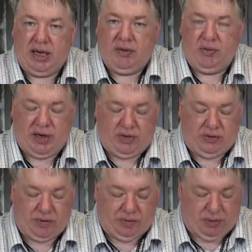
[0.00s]
rain to
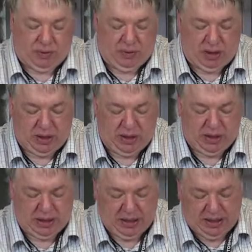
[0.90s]
drop through,
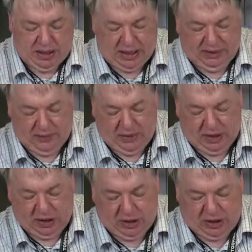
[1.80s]
and if we
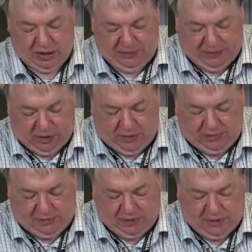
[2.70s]
actually lift
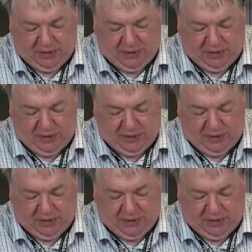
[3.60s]
off,